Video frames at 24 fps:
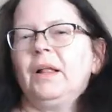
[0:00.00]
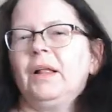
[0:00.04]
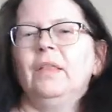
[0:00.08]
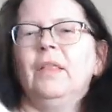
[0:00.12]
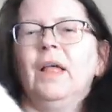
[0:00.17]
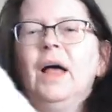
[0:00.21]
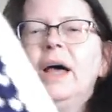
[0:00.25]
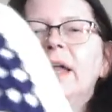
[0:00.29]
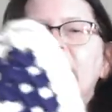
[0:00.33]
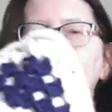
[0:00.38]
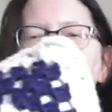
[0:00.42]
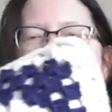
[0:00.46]
to make a
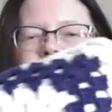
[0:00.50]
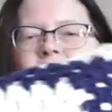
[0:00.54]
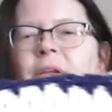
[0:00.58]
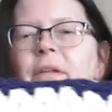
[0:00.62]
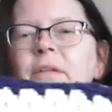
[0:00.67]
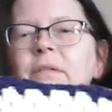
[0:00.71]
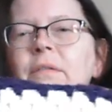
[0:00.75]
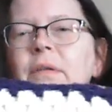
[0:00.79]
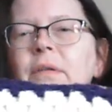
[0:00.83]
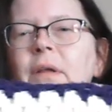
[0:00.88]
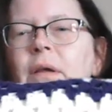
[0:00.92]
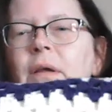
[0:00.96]
lot of
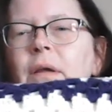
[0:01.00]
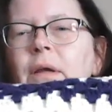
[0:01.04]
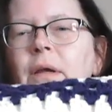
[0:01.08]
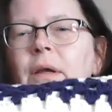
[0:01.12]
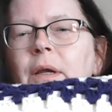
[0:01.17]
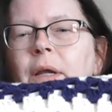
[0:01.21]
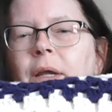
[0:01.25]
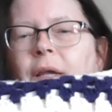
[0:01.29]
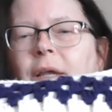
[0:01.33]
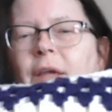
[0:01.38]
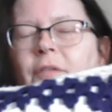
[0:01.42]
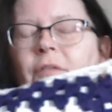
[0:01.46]
these
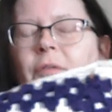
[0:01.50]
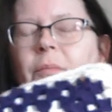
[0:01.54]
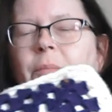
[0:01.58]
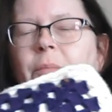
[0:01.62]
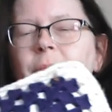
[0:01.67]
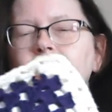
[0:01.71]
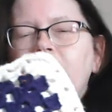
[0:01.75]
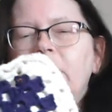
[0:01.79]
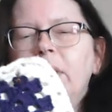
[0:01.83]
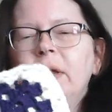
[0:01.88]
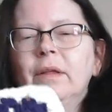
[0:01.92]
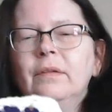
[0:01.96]
and give
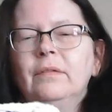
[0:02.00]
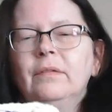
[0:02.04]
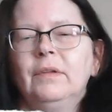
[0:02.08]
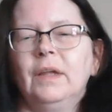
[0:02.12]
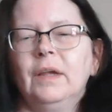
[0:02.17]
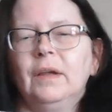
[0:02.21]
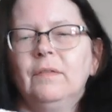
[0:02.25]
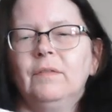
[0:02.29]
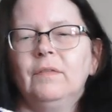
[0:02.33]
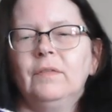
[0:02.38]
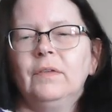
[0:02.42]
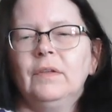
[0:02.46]
them away as
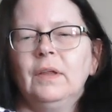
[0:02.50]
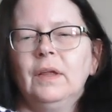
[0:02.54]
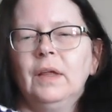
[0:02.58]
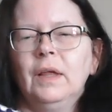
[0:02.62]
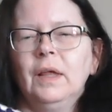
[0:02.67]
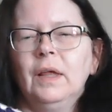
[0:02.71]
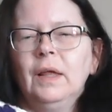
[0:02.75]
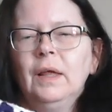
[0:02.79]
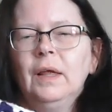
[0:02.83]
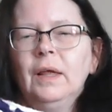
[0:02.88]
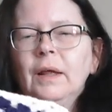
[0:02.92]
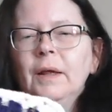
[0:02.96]
gifts.
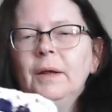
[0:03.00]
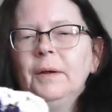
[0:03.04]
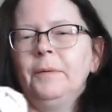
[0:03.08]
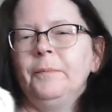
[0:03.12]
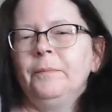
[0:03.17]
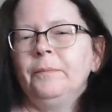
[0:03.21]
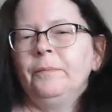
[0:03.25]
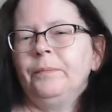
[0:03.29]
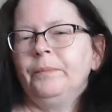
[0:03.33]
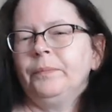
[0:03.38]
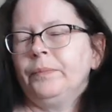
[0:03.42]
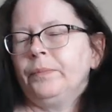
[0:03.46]

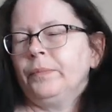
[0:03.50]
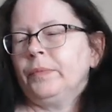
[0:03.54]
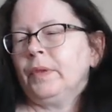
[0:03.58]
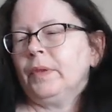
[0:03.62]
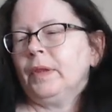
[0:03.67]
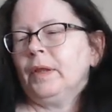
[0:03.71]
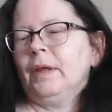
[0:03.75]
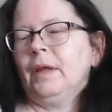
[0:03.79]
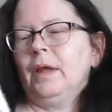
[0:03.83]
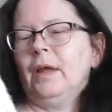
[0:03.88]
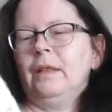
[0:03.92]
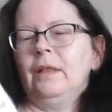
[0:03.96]

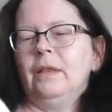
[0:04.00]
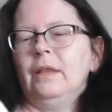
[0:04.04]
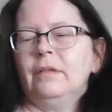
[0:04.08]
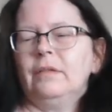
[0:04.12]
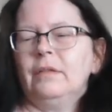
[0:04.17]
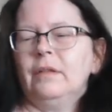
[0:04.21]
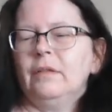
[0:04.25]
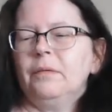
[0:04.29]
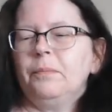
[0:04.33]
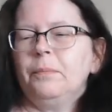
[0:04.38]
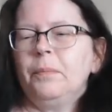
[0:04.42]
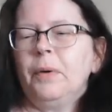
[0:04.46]
And
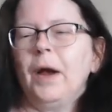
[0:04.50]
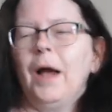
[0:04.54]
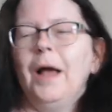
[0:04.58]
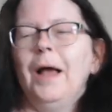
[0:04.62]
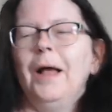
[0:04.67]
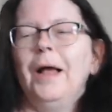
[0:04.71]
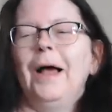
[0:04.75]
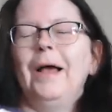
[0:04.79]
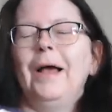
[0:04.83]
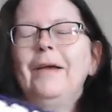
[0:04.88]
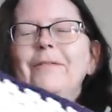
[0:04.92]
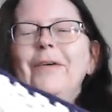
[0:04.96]
this is,
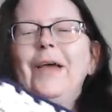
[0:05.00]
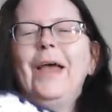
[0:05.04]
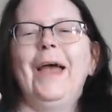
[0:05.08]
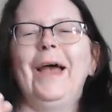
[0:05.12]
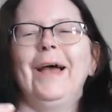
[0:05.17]
probably